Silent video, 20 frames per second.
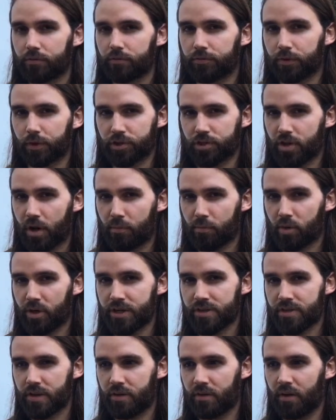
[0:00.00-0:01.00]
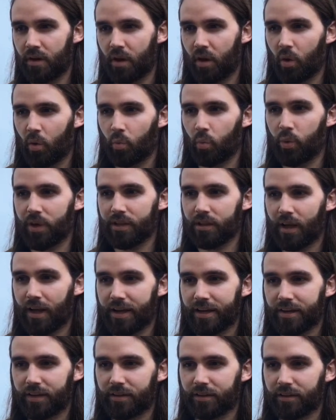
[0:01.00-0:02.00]
For some reason, we
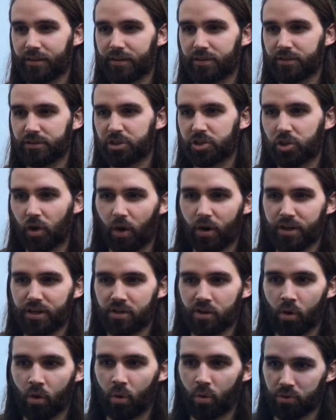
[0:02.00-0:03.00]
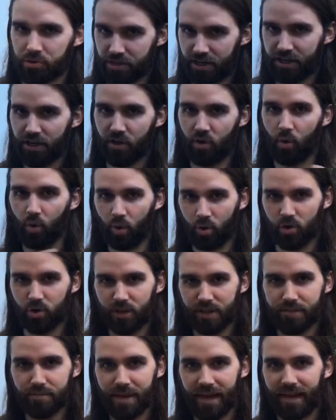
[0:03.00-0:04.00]
like starting goals in an
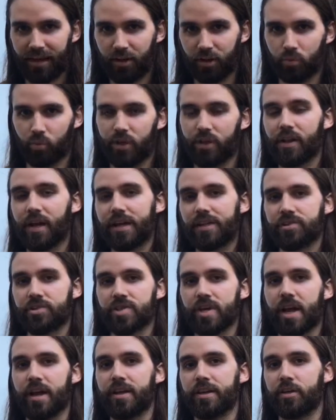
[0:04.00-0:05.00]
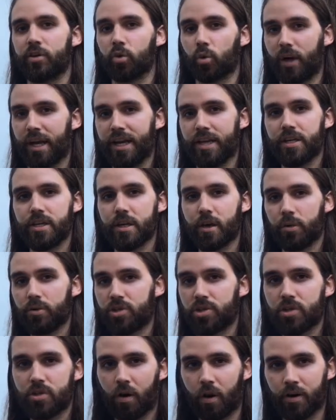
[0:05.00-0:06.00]
orderly manner. We like setting grandiose
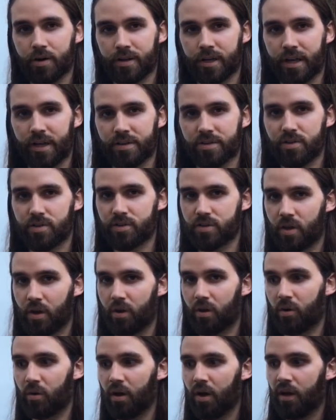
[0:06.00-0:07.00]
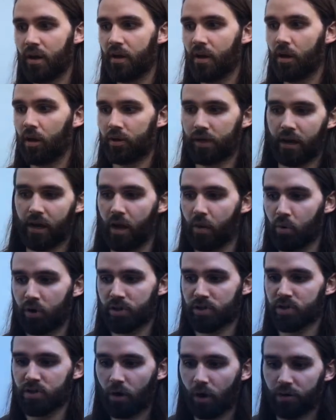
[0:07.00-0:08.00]
start dates. So, okay, I want
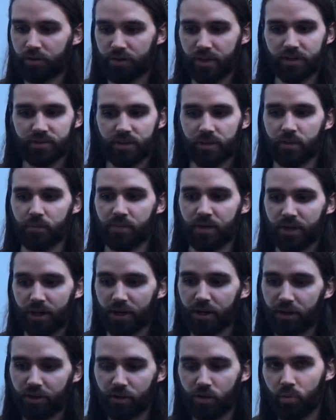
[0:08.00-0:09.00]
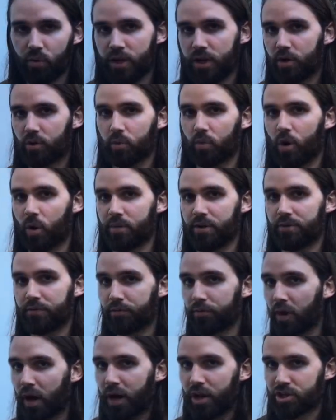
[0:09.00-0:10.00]
to start things at the beginning of the week where I'll be
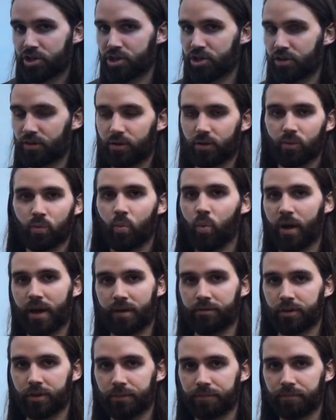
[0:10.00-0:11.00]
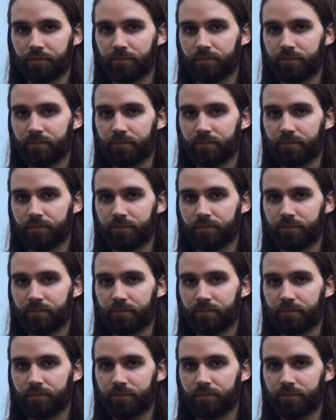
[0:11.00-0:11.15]
fresh or whatever.